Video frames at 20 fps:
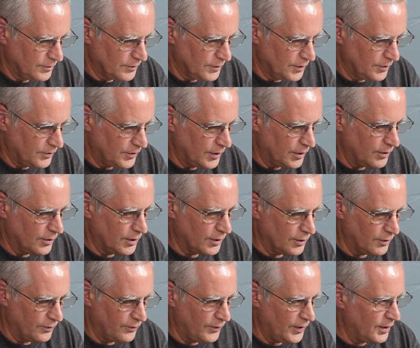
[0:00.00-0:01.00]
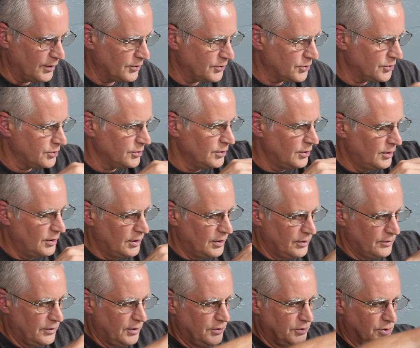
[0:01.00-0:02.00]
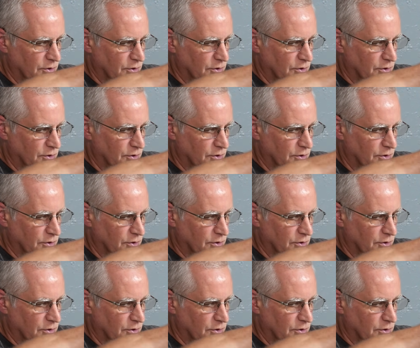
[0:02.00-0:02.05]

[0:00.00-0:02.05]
right there on the fence, and then